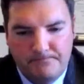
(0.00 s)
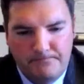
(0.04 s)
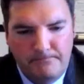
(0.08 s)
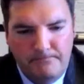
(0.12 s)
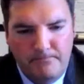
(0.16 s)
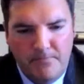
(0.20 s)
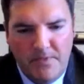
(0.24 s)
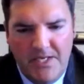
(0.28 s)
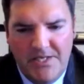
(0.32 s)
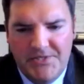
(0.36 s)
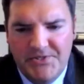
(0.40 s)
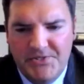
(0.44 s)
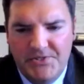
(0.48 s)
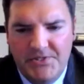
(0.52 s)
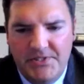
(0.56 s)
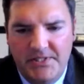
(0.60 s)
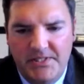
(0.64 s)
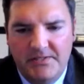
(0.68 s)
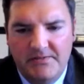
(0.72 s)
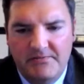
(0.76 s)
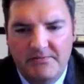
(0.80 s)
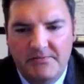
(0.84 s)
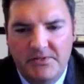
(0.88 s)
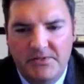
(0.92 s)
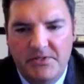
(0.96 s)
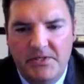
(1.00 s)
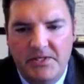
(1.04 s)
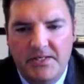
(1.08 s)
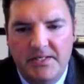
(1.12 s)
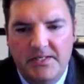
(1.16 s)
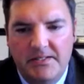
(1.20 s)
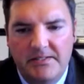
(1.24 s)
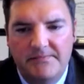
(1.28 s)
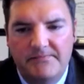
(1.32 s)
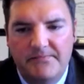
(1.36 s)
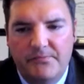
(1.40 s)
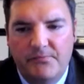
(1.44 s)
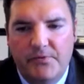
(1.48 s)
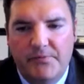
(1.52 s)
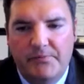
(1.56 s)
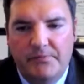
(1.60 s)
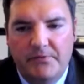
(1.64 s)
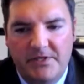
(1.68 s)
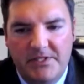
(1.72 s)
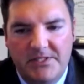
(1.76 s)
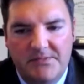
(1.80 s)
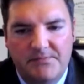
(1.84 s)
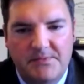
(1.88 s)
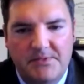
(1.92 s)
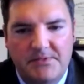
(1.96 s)
and you need a
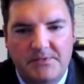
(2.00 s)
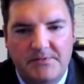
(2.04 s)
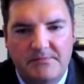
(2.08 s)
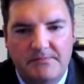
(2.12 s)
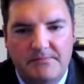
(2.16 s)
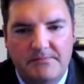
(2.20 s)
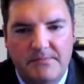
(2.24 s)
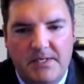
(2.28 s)
replacement